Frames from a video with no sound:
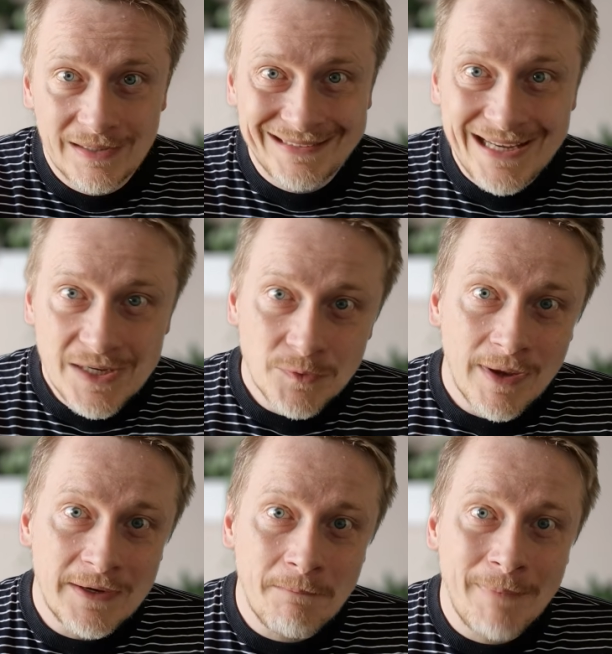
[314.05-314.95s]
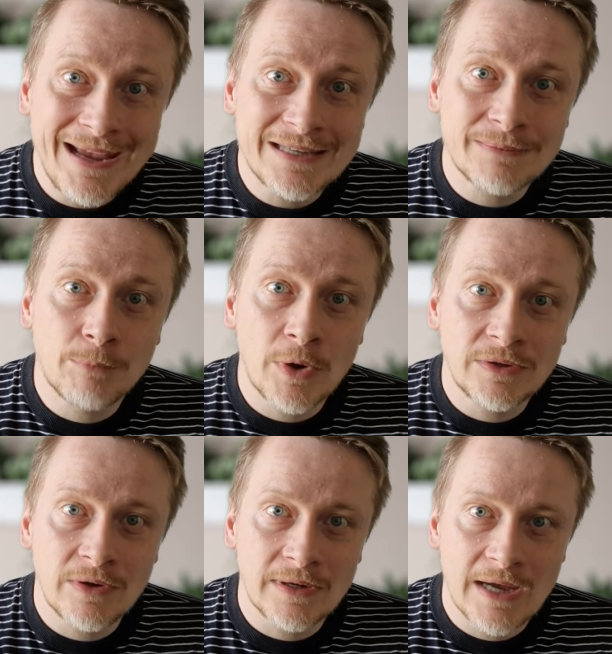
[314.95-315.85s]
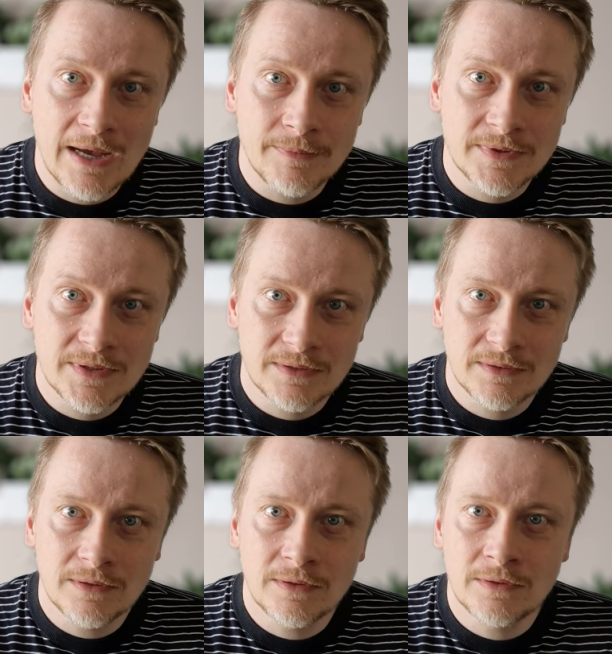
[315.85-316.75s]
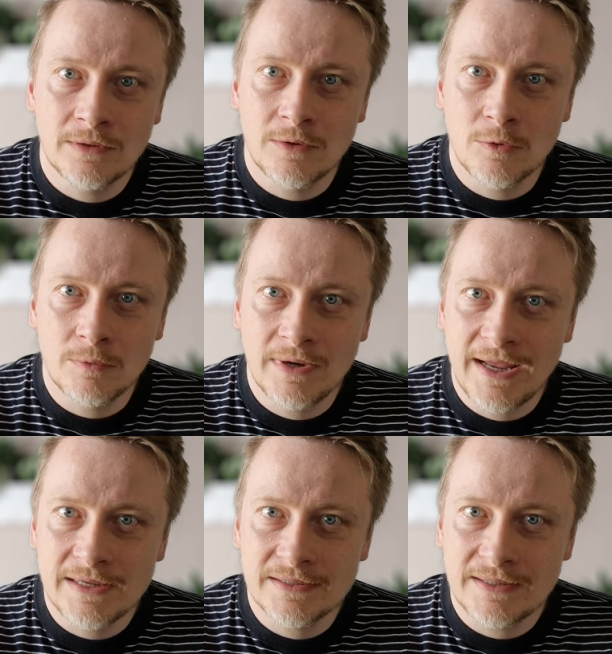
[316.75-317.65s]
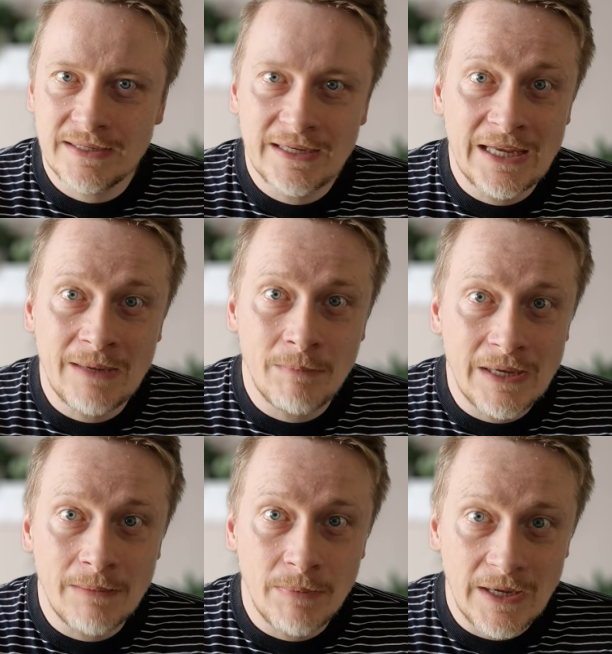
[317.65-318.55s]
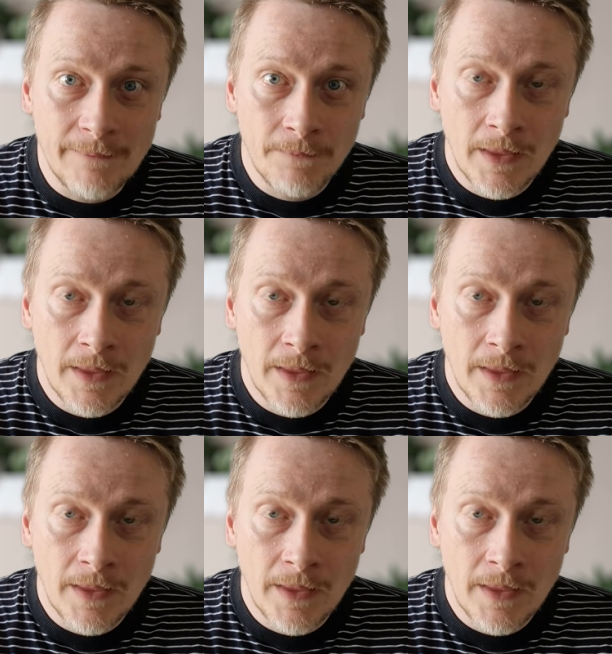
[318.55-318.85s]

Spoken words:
That is where the base pointer comes, known as EBP.